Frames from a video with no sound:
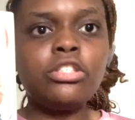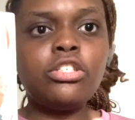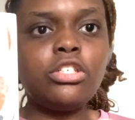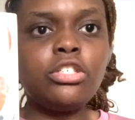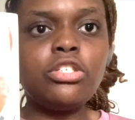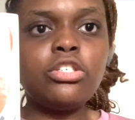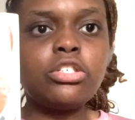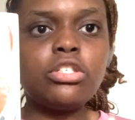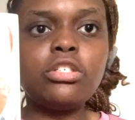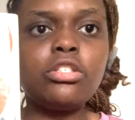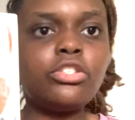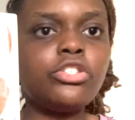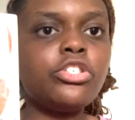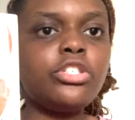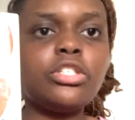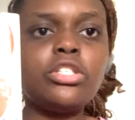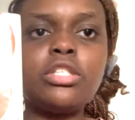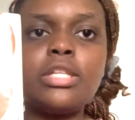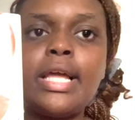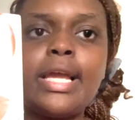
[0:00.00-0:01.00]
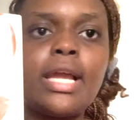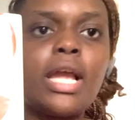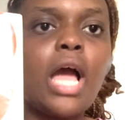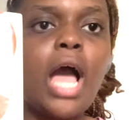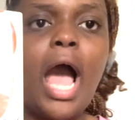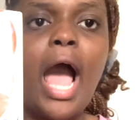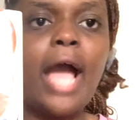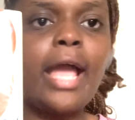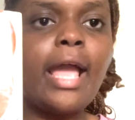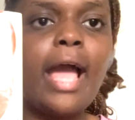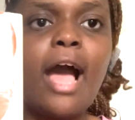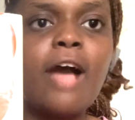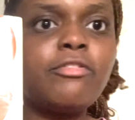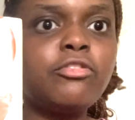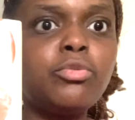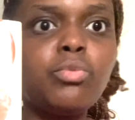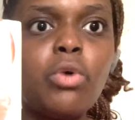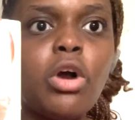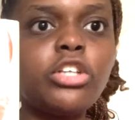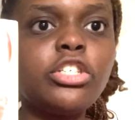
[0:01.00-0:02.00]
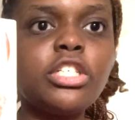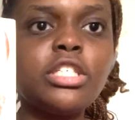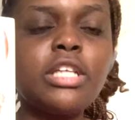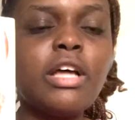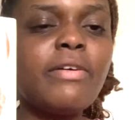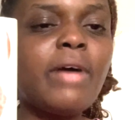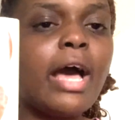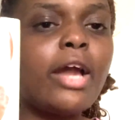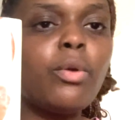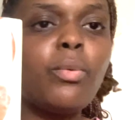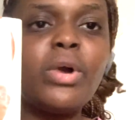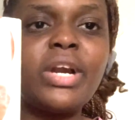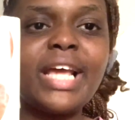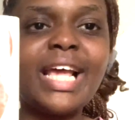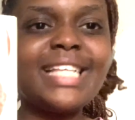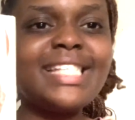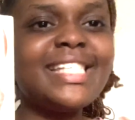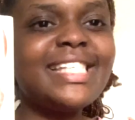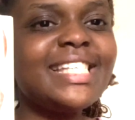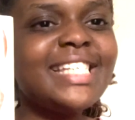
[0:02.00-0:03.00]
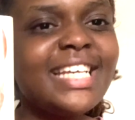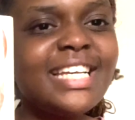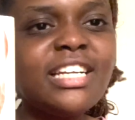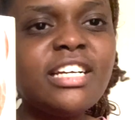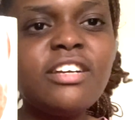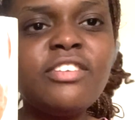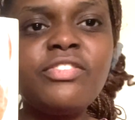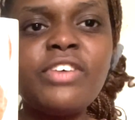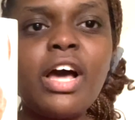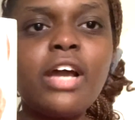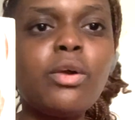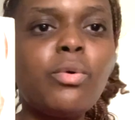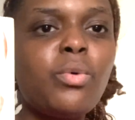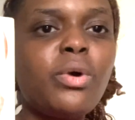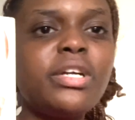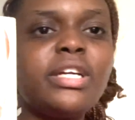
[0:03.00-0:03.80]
Like she's just like, I have to wash this out. I don't want to get C. diff.